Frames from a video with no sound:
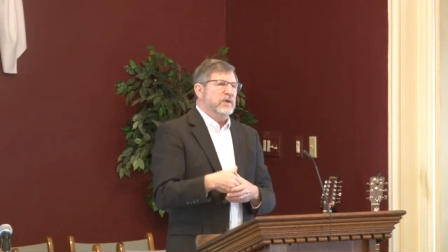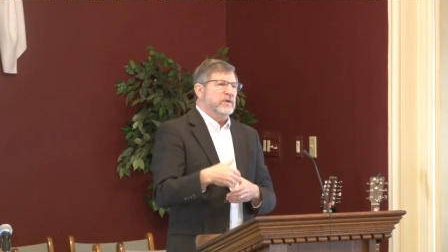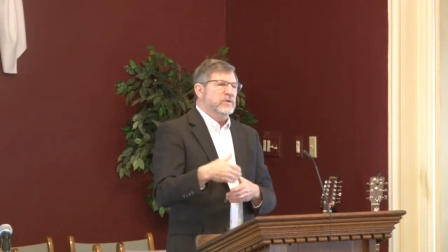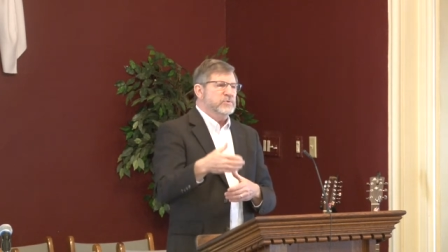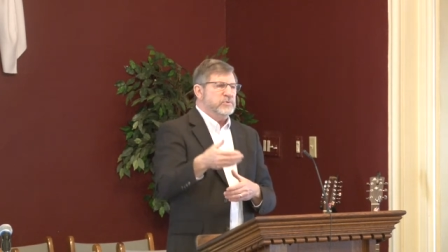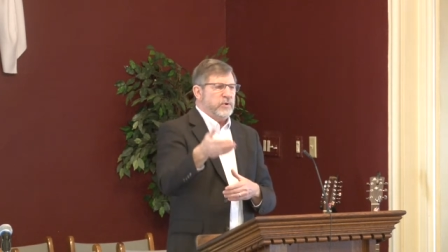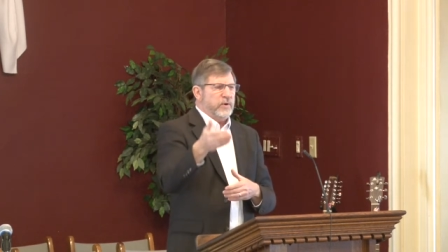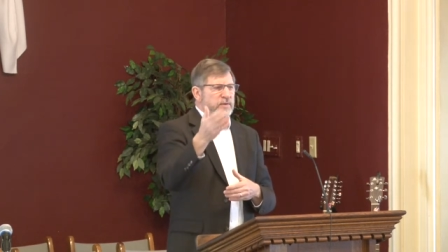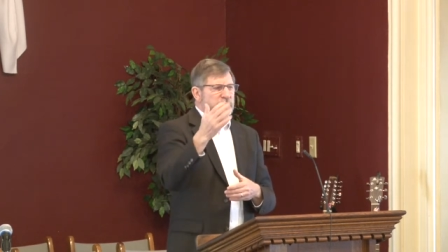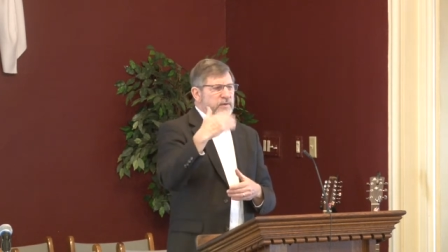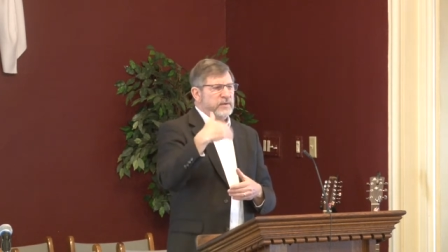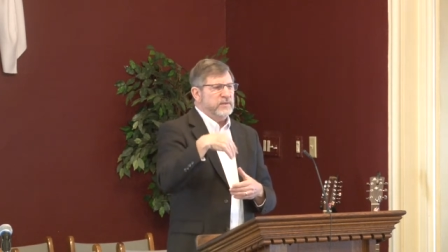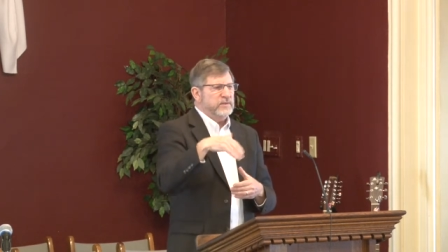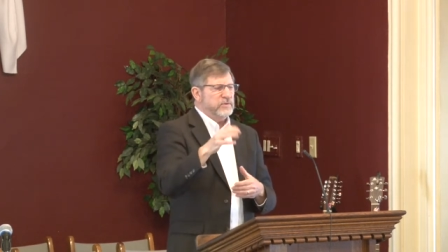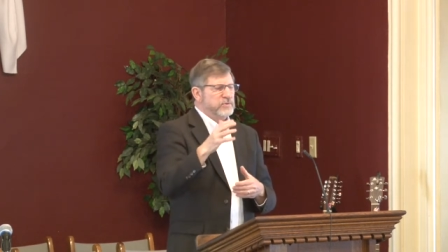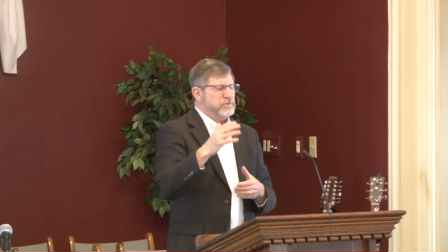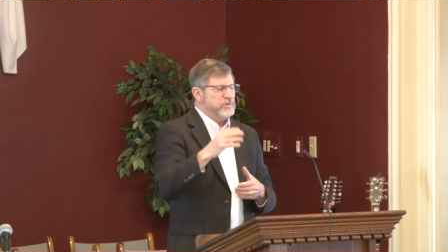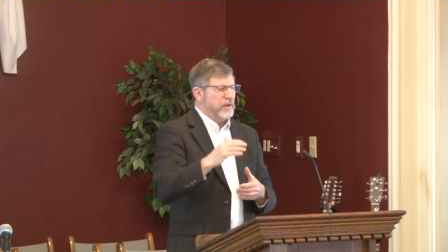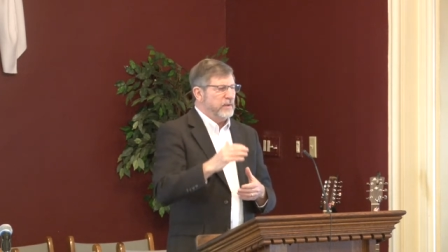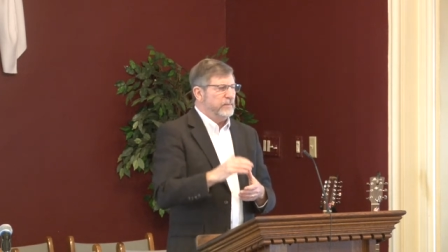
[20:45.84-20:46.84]
So I think
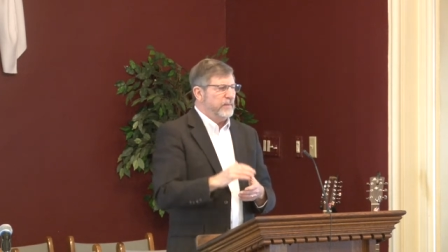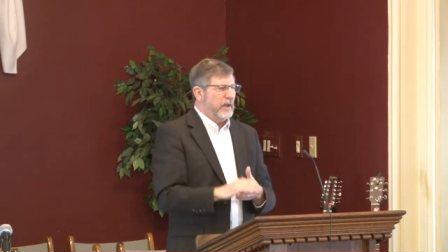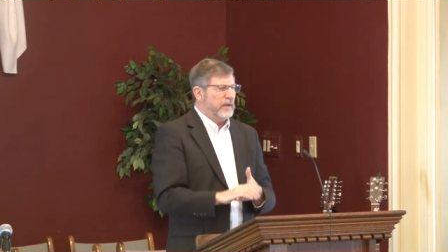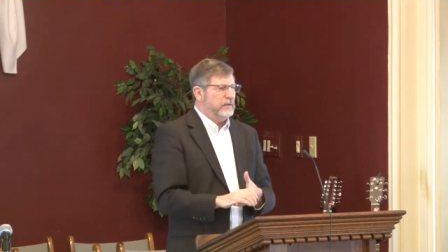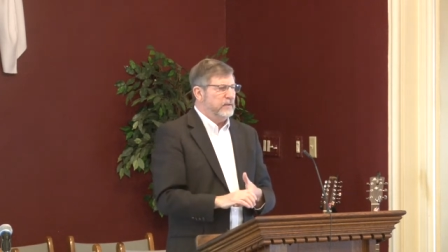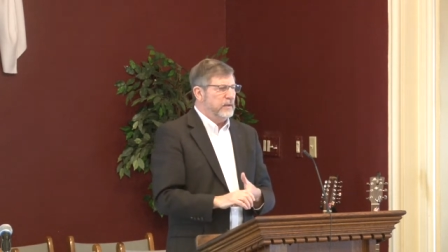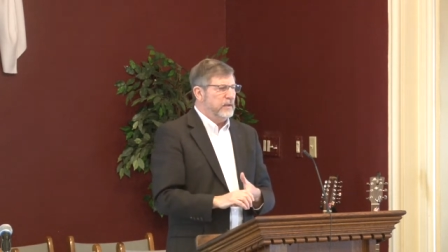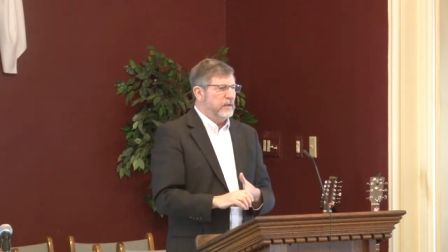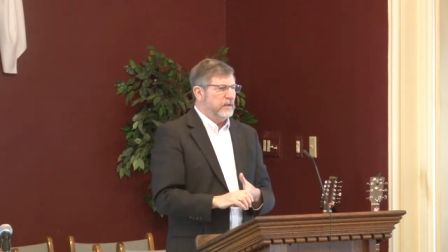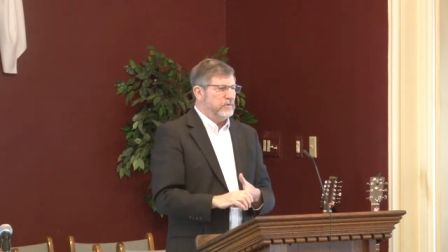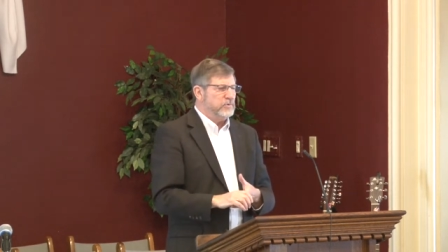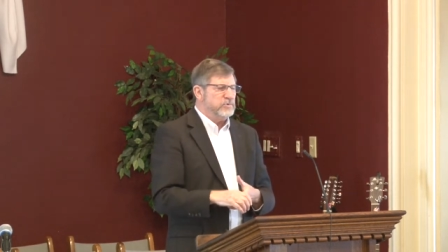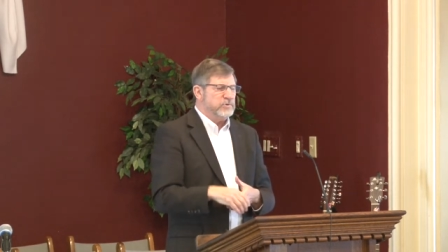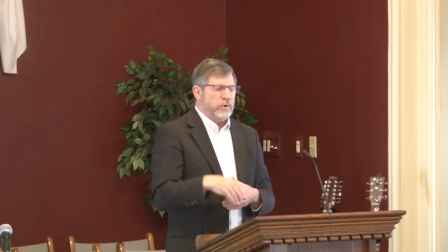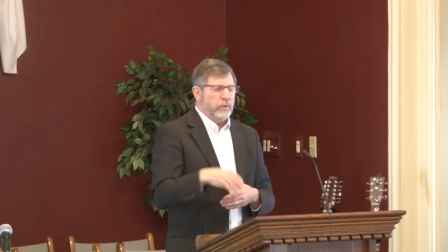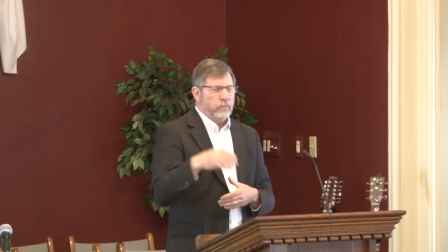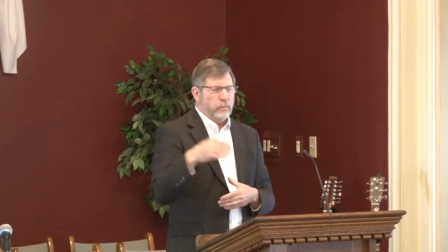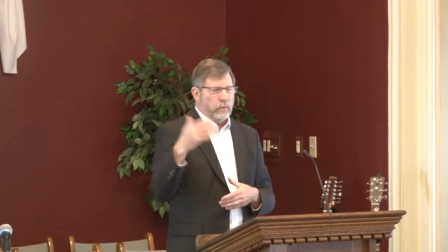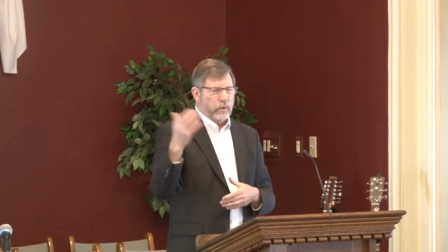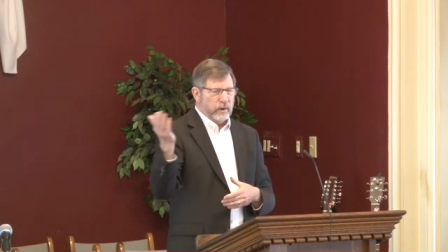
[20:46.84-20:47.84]
the same idea.
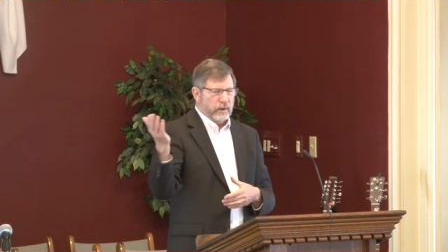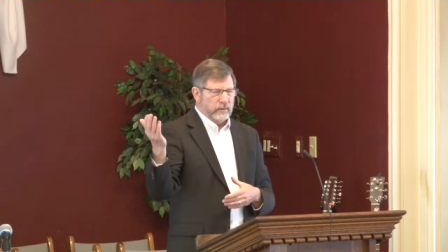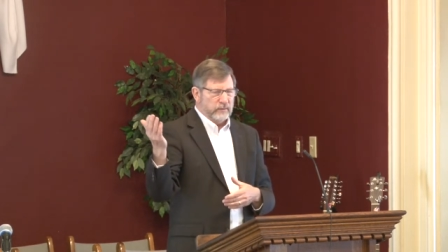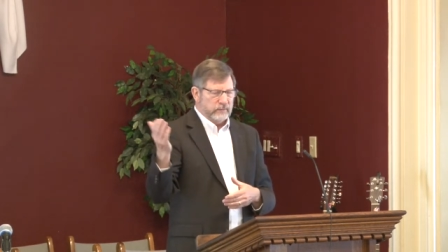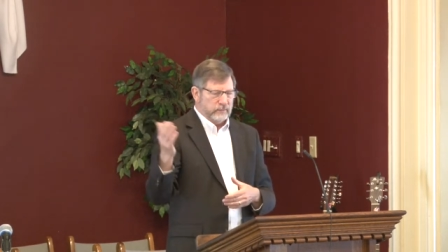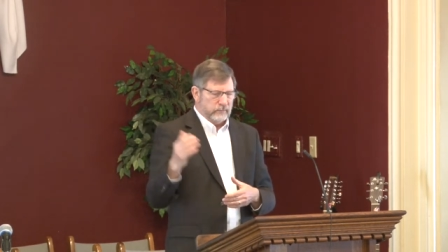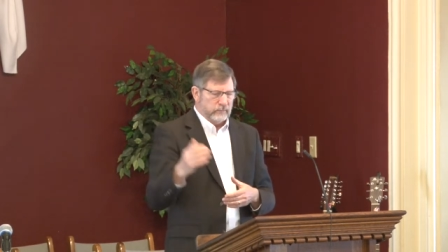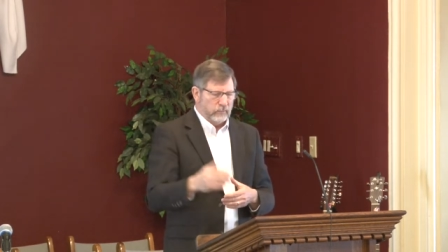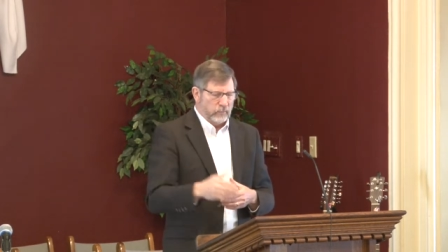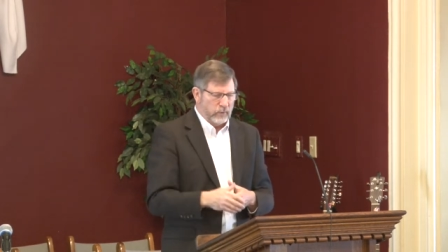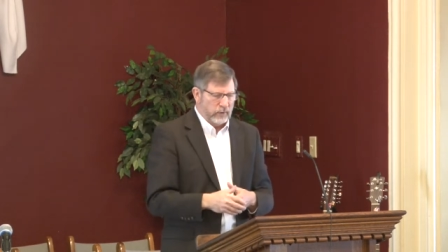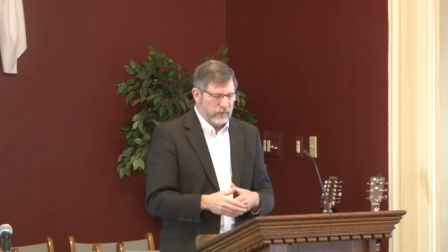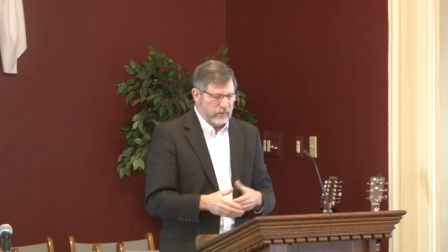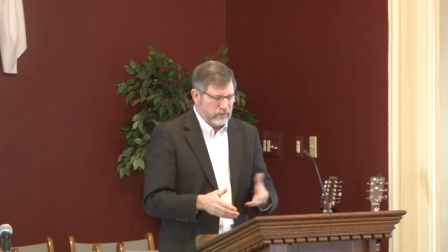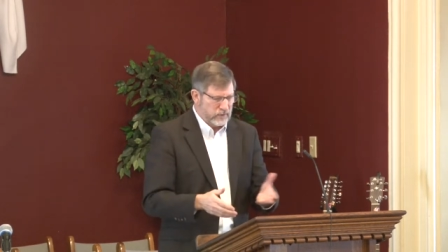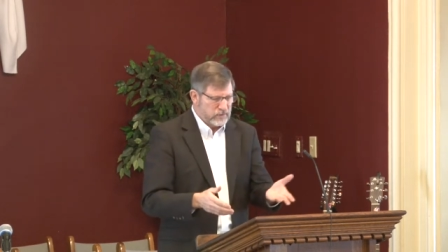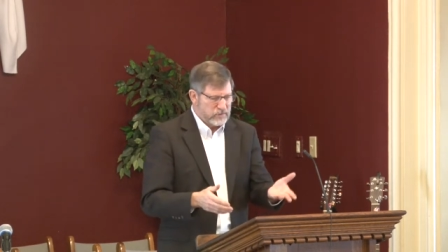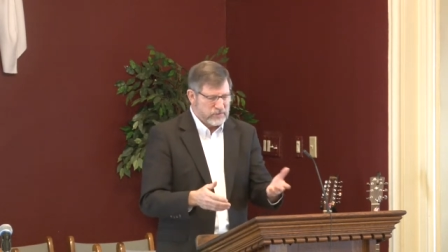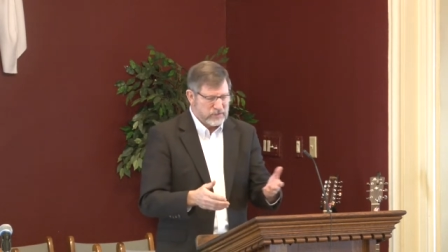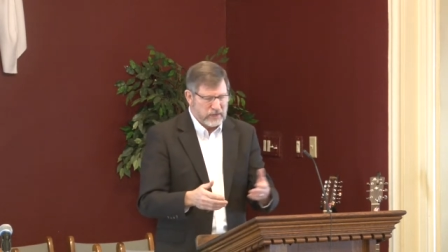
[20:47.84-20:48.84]
So one, one
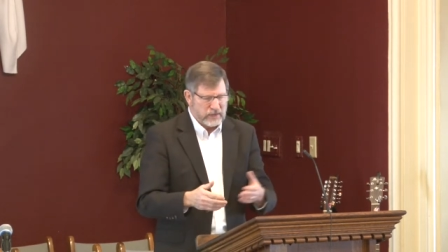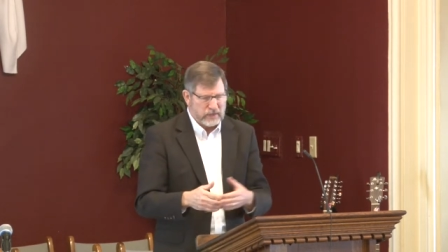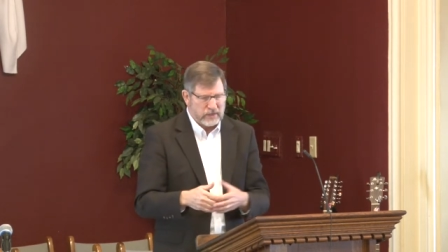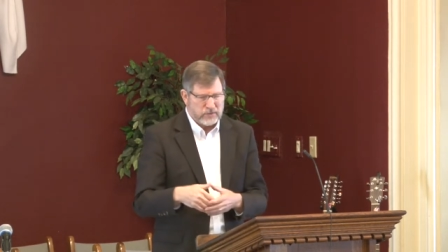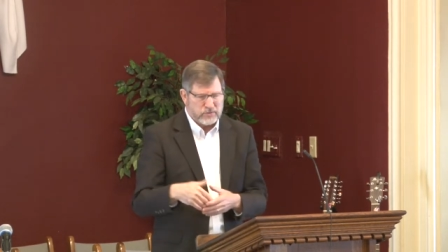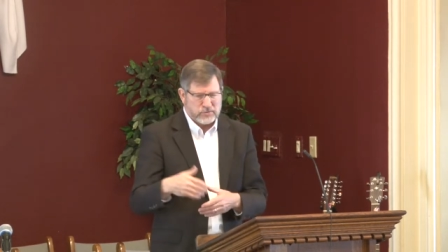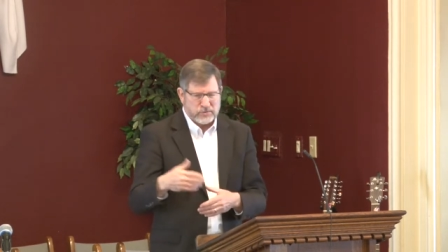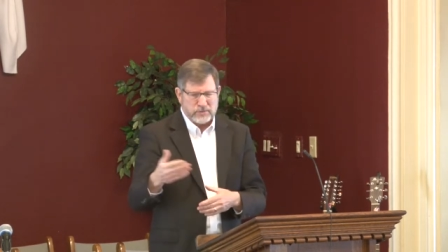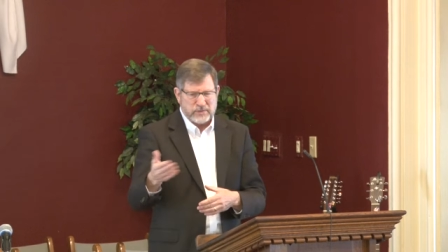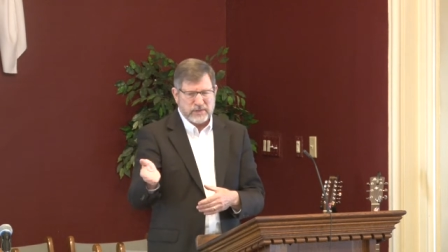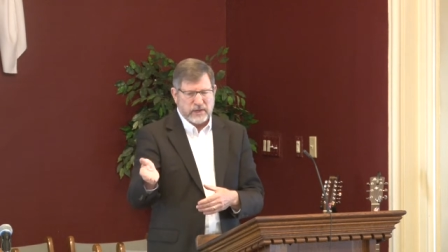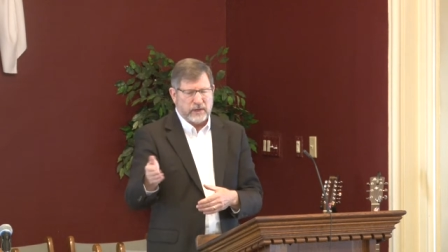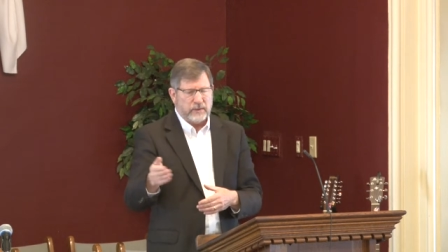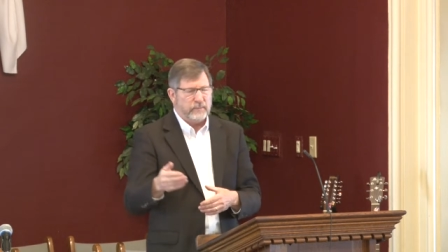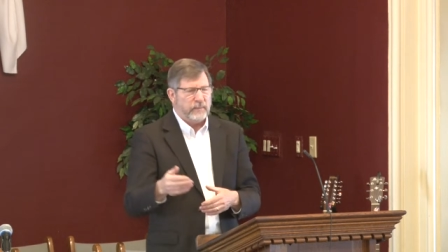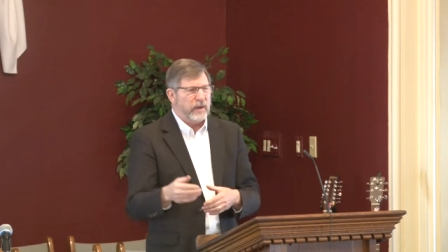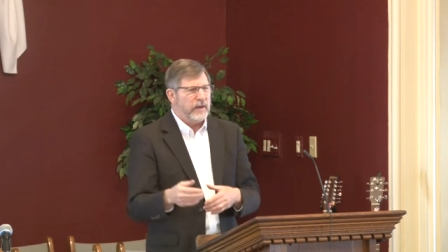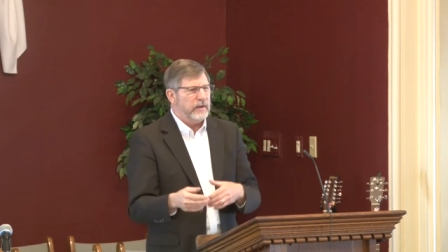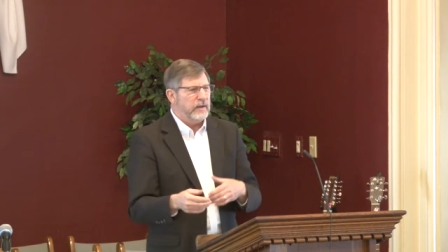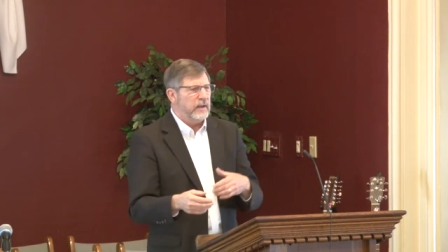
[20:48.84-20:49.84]
of these deacons would take
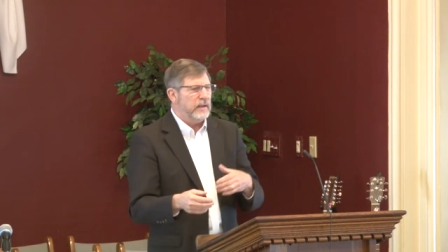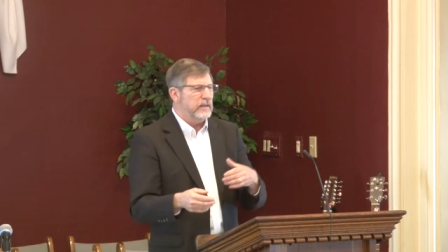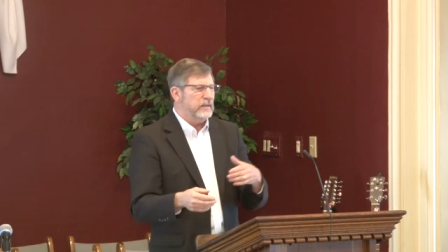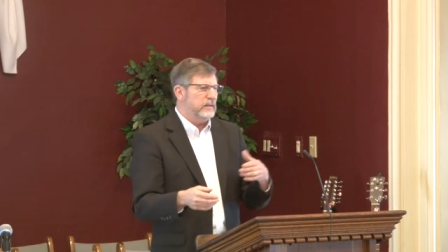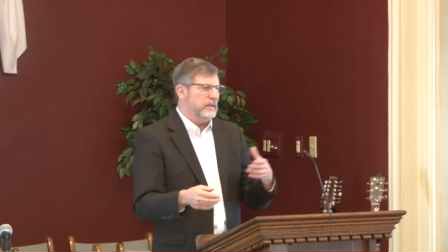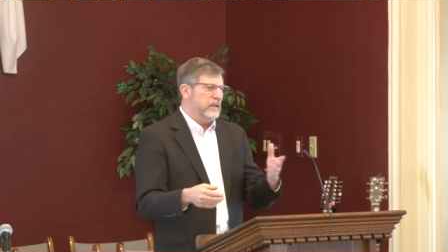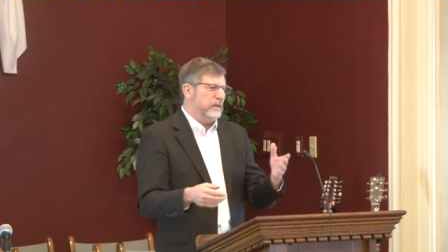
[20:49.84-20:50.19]
Monday,